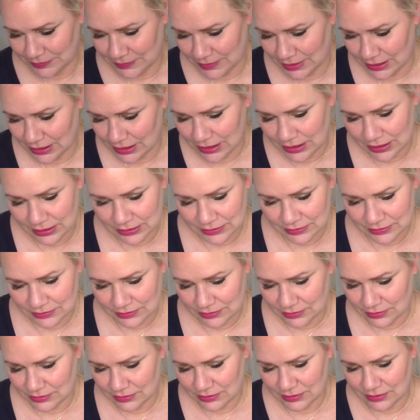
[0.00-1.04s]
And
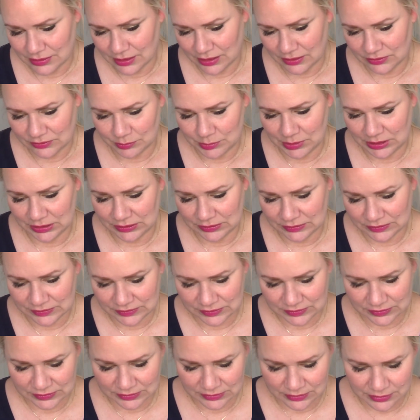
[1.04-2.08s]
that
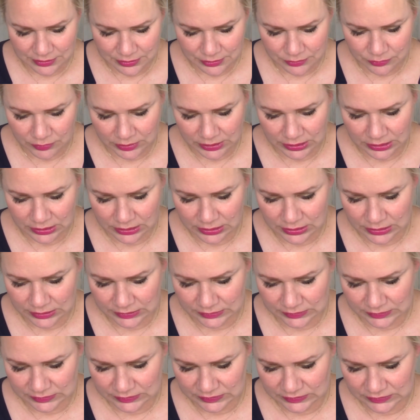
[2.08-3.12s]
means 3,
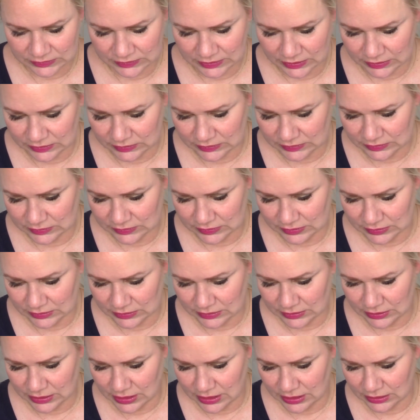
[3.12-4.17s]
6,
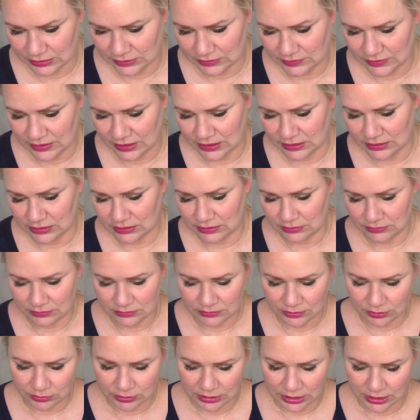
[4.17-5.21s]
9, 10.
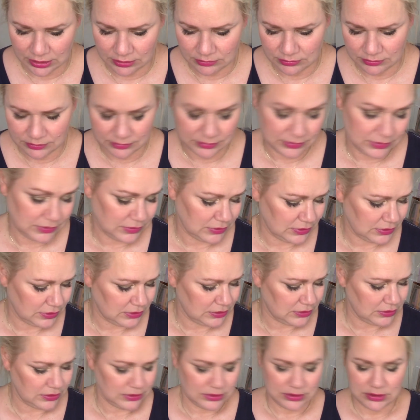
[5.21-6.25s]
Okay.
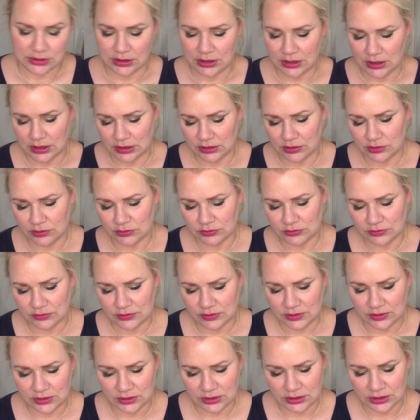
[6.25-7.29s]
I got
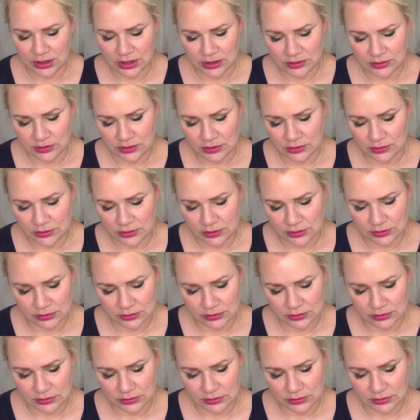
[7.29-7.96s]
the other